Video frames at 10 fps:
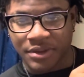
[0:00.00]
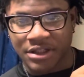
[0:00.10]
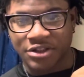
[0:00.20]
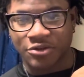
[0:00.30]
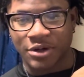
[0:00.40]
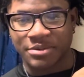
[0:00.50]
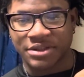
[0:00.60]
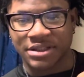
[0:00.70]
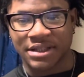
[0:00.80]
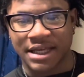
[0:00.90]
to
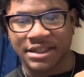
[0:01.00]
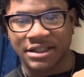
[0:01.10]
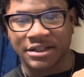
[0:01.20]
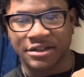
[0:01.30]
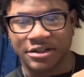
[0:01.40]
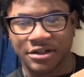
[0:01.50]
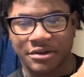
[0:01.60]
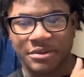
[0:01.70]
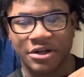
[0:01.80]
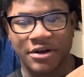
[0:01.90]
represent like the
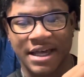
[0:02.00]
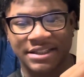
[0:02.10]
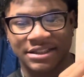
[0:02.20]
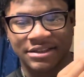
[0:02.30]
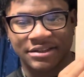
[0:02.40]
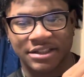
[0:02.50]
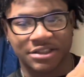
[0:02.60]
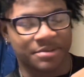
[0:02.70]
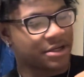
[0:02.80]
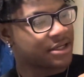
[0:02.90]
amino acid,
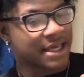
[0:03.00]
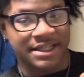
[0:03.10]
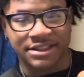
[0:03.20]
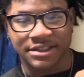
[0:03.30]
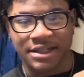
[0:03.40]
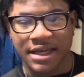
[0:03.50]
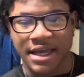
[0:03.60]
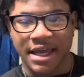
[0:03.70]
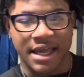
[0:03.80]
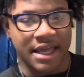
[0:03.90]
aspartic acid,
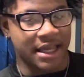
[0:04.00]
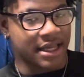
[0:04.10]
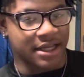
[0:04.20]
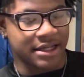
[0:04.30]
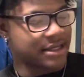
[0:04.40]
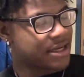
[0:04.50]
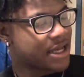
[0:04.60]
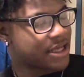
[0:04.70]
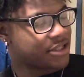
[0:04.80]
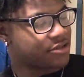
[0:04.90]
and
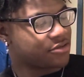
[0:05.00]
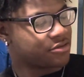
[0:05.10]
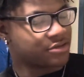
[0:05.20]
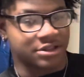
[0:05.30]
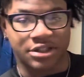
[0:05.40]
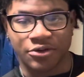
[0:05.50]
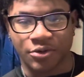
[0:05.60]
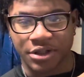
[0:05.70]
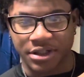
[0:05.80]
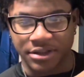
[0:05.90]
I used the
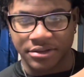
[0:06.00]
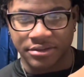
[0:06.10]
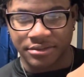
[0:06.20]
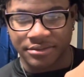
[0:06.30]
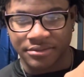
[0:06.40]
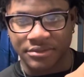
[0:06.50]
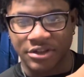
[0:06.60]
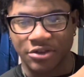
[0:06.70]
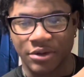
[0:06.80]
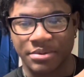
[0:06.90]
green
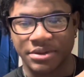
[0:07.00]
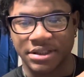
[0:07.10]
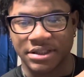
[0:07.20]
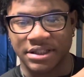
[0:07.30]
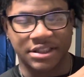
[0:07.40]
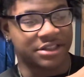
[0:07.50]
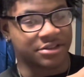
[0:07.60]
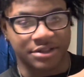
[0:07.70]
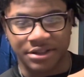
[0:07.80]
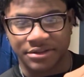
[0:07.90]
to represent the
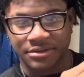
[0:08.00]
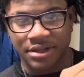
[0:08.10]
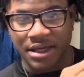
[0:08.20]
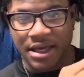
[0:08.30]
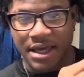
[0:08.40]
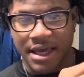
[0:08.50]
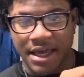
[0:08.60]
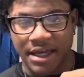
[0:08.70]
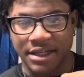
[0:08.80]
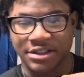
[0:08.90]
histidine.
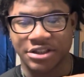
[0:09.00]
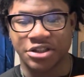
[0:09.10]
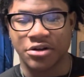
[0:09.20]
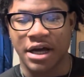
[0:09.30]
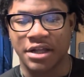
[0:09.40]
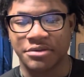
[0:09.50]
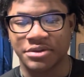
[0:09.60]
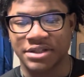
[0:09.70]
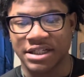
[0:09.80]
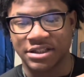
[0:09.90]
And to show how the
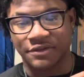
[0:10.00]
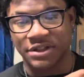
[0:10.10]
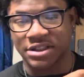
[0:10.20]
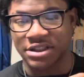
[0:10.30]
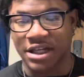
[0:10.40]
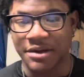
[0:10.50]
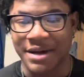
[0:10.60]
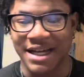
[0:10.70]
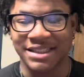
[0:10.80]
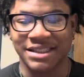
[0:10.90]
mutation affects the
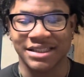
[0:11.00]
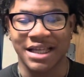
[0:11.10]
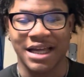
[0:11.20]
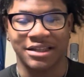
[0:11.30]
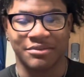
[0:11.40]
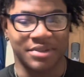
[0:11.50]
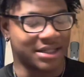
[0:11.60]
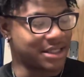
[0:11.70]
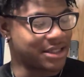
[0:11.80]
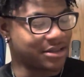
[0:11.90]
shape, I slightly
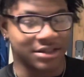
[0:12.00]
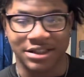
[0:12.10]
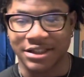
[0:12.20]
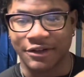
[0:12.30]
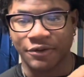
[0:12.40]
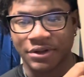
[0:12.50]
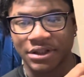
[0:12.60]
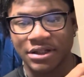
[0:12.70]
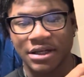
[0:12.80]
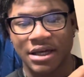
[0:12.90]
bent the helix
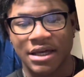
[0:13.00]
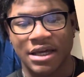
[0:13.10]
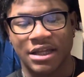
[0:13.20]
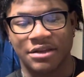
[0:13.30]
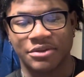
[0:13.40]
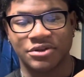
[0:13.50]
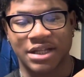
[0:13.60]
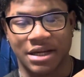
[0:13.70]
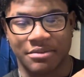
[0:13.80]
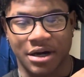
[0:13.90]
differently in the
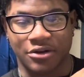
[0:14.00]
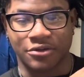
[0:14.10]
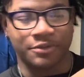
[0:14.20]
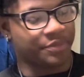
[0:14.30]
mutated model,